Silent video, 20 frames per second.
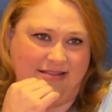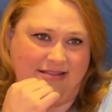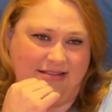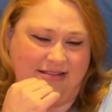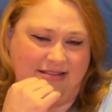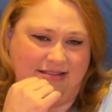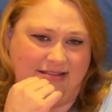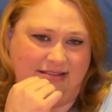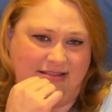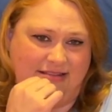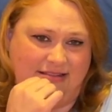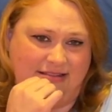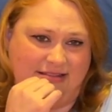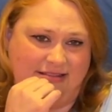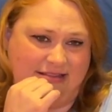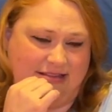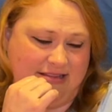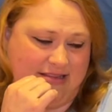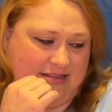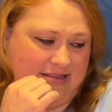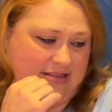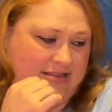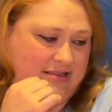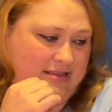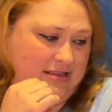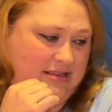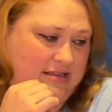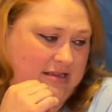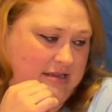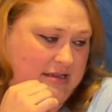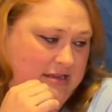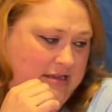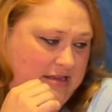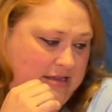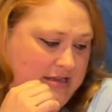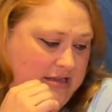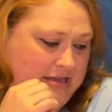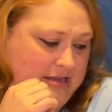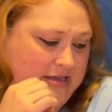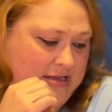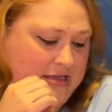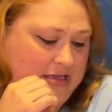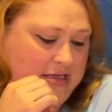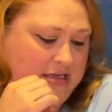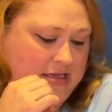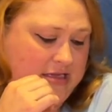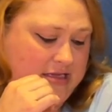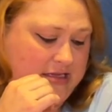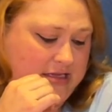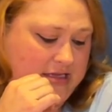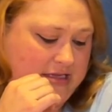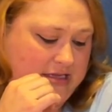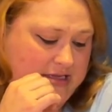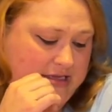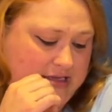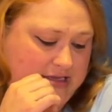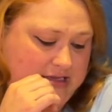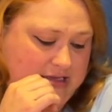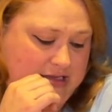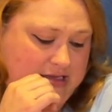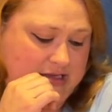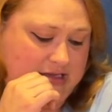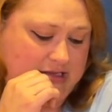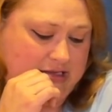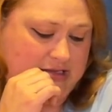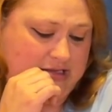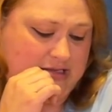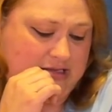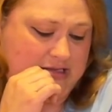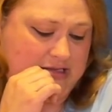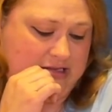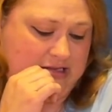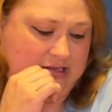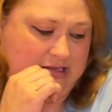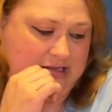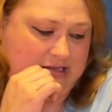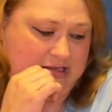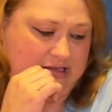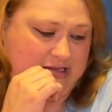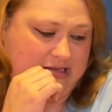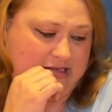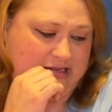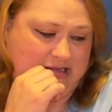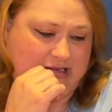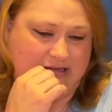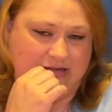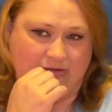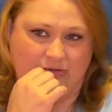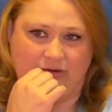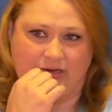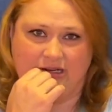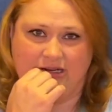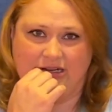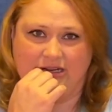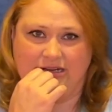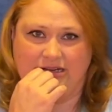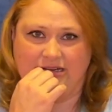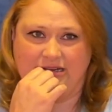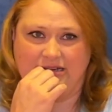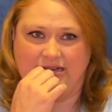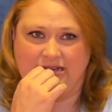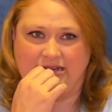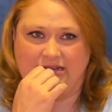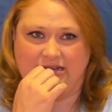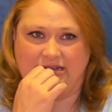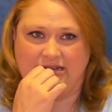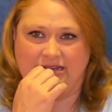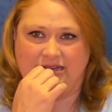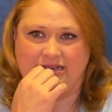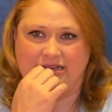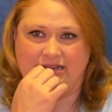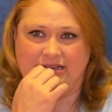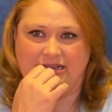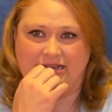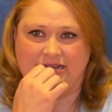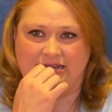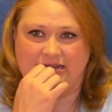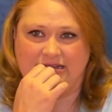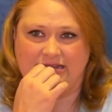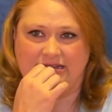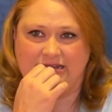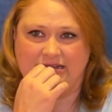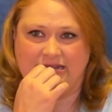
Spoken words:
This person isn't speaking.